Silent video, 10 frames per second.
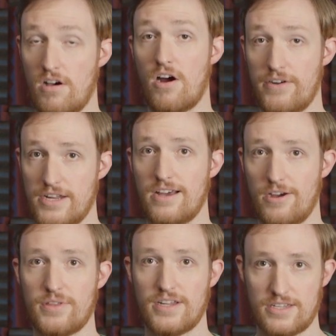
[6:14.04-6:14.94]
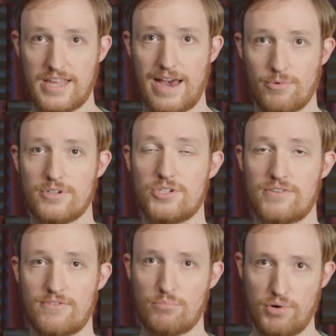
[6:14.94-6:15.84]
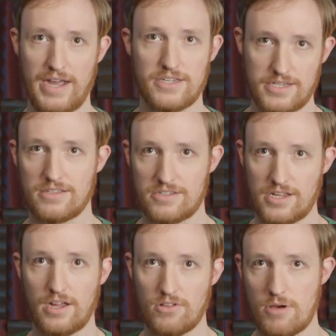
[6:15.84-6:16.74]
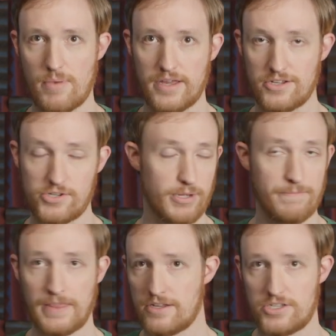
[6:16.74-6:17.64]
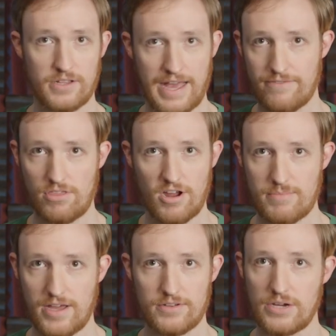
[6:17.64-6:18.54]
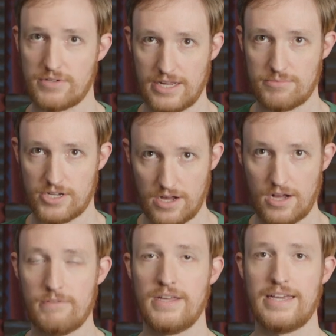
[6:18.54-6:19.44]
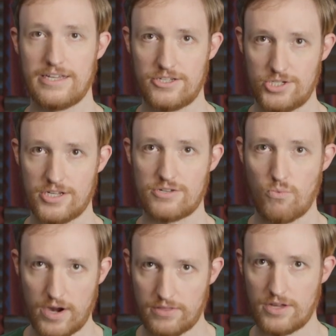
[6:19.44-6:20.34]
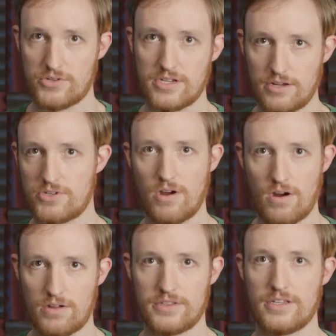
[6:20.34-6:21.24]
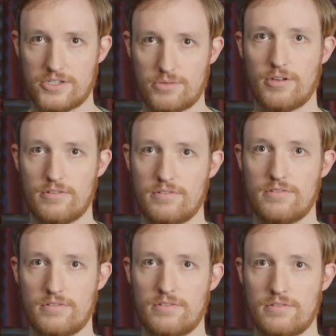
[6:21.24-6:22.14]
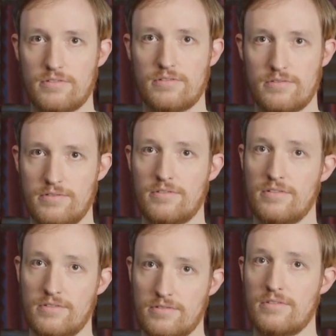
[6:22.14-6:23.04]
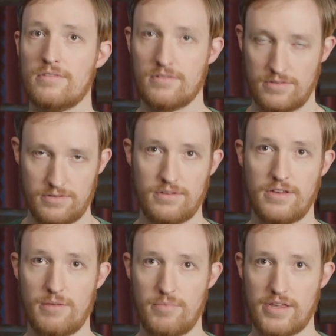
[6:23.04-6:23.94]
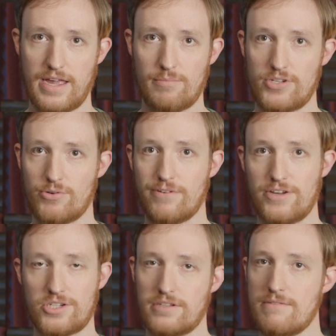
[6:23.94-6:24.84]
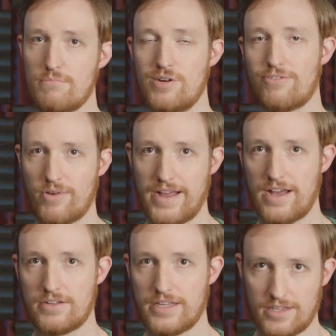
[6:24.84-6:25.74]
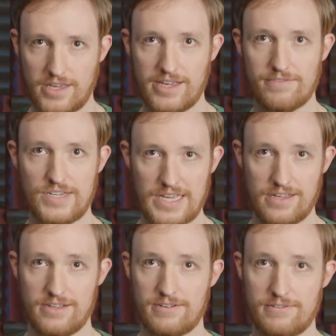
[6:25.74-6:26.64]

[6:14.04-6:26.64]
already know that it's that one just from practicing the scale on my instrument. Still haven't thought about note names at all. It's just where those notes are on the instrument and being able to efficiently move around in the key of D.